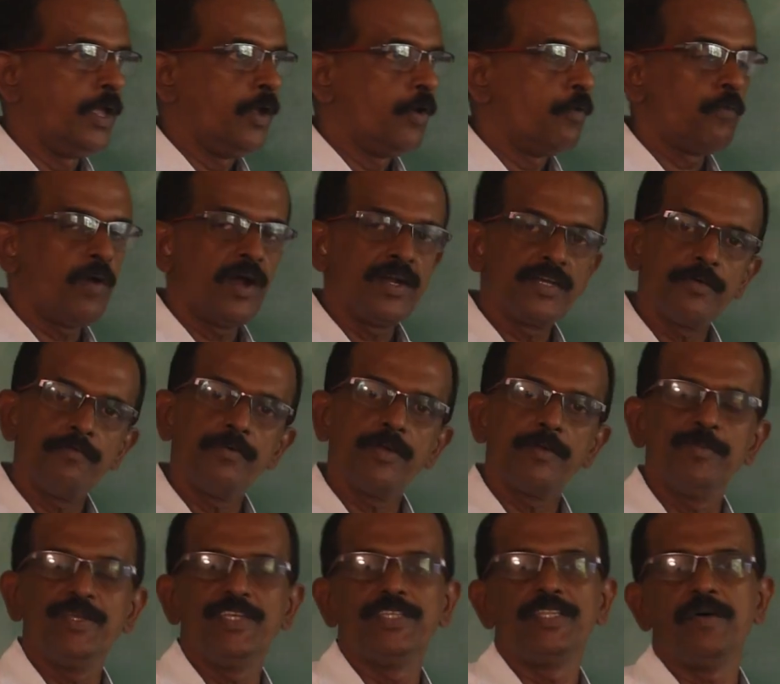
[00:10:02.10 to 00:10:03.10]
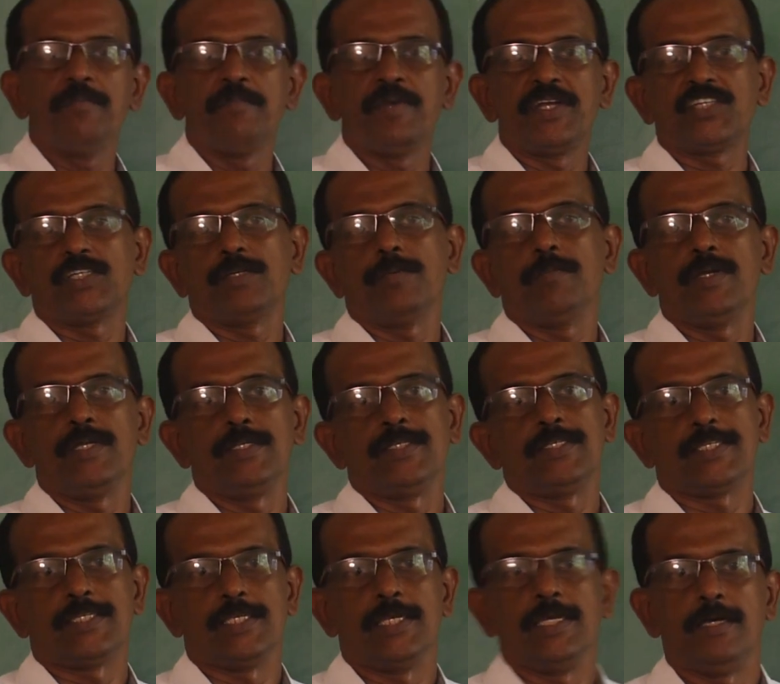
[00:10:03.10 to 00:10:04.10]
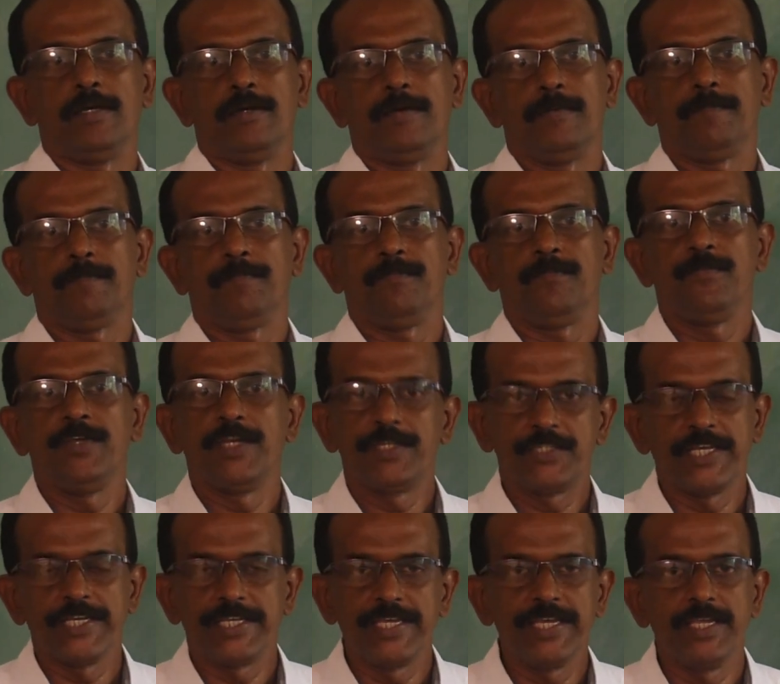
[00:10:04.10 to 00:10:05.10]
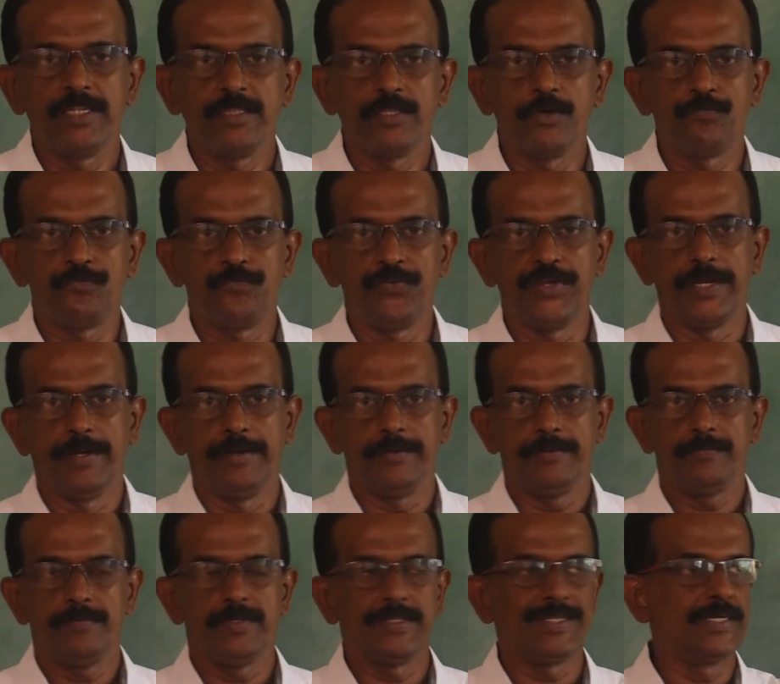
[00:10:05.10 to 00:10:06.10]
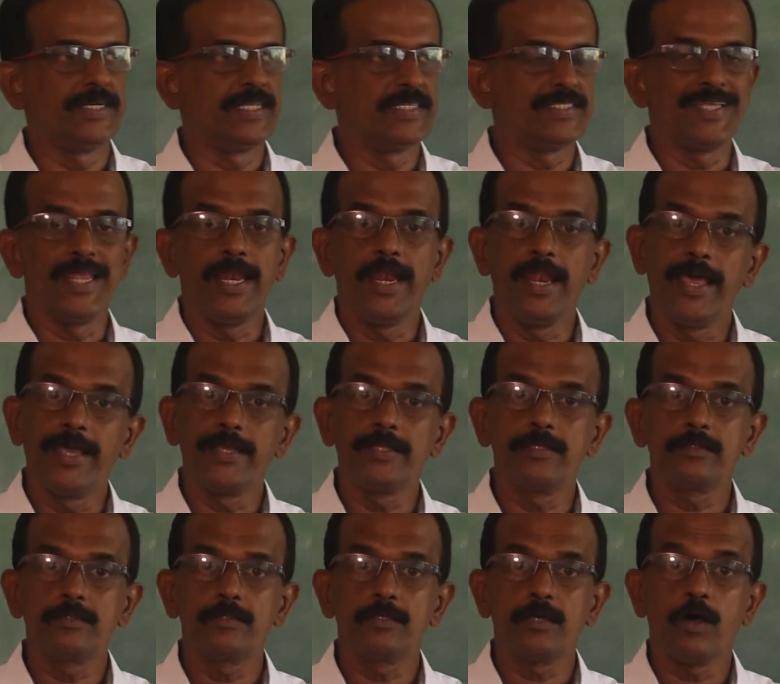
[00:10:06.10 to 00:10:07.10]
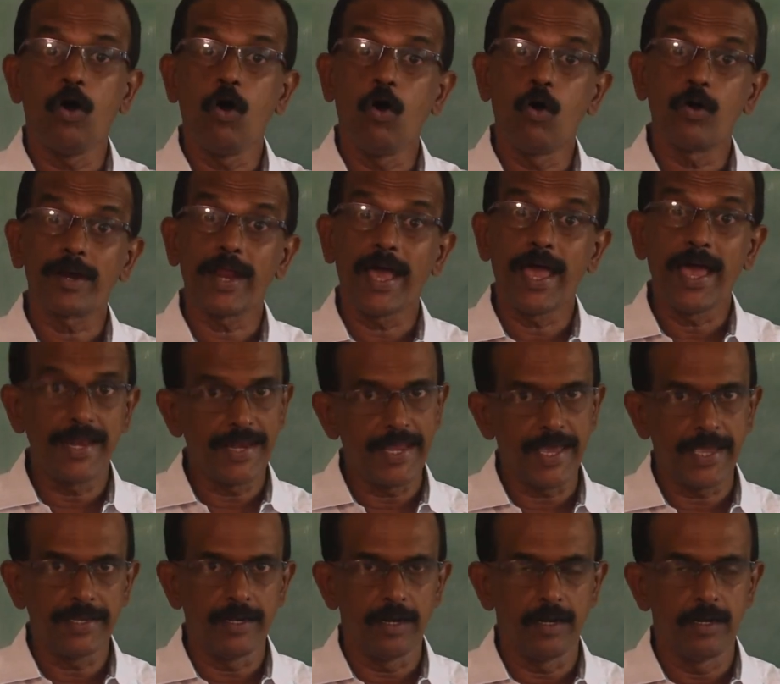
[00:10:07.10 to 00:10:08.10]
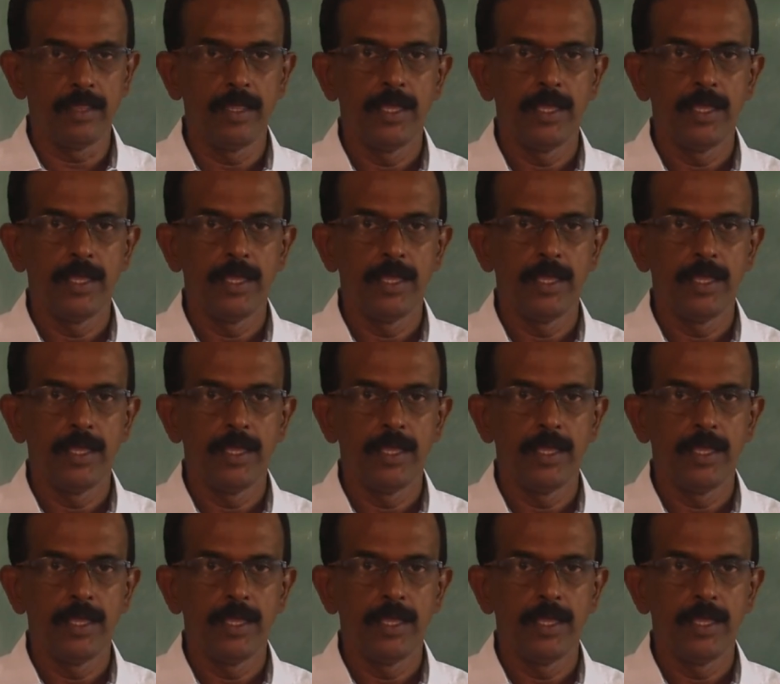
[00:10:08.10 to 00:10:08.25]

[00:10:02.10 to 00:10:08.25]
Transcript: Whatever be the measurements we are taking in the field, whether it is a length or an angle,